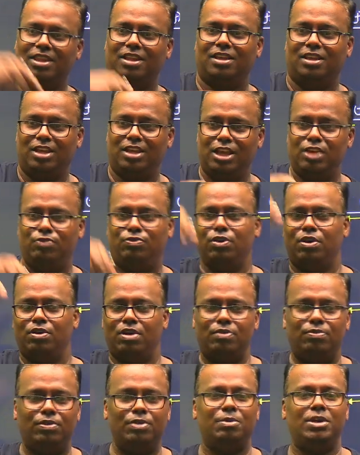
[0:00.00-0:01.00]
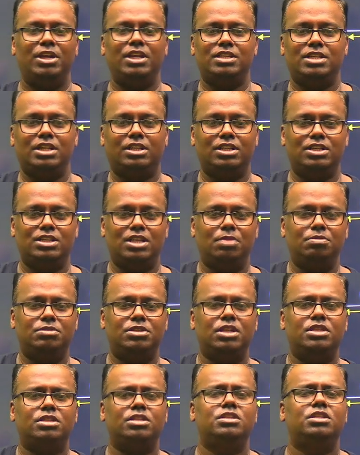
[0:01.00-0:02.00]
If everybody is at the same
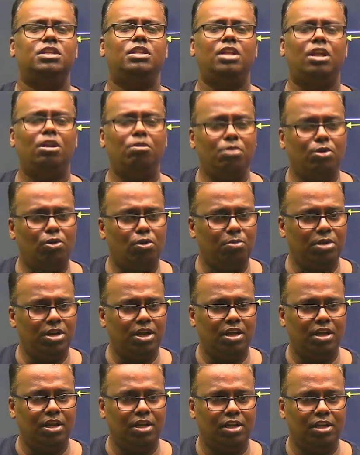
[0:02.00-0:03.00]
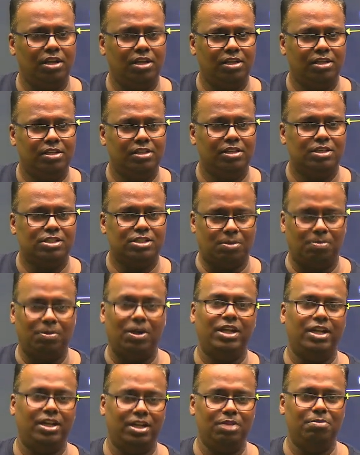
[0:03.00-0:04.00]
stages, then there will be no money. Supply
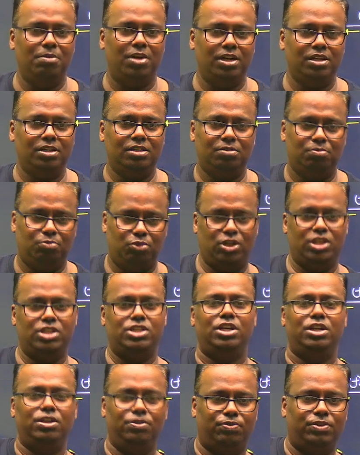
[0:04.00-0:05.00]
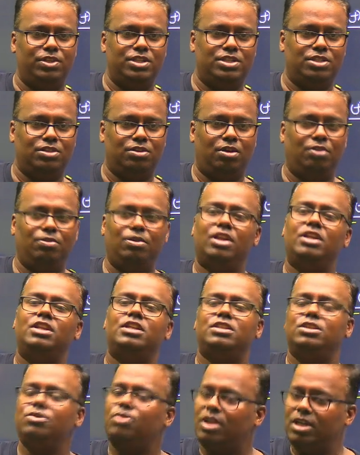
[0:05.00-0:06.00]
and demand, potential difference. Unless
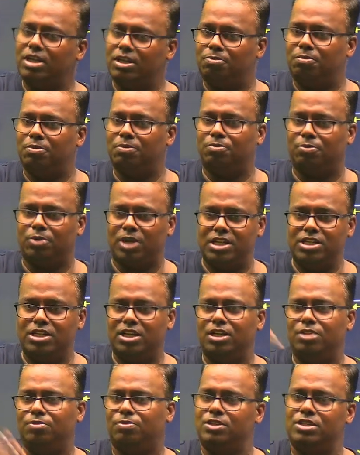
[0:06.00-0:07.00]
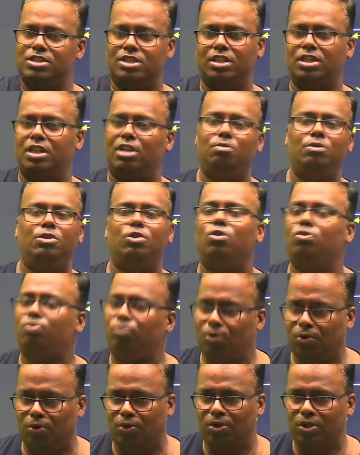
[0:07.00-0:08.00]
you create potential difference, then there will be no
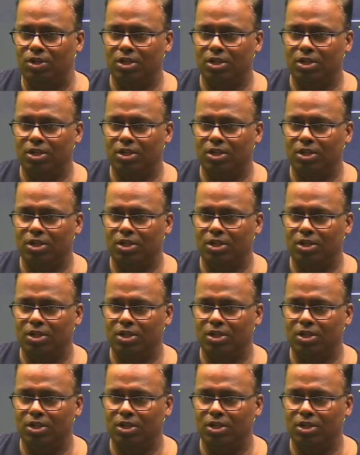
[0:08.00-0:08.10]
flow.